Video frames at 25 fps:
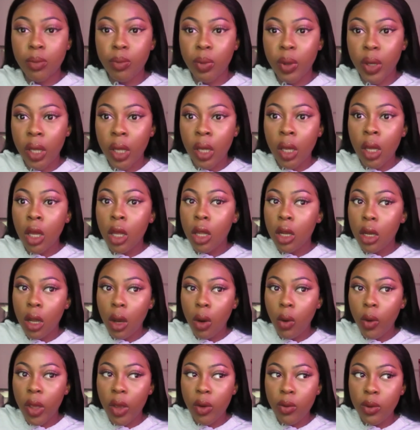But
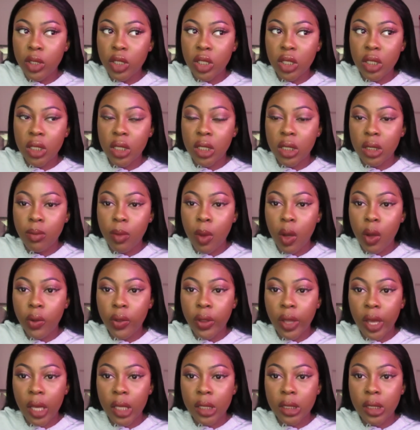no, it was just a smell
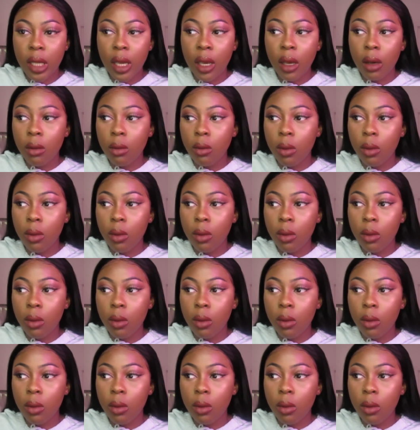that is like,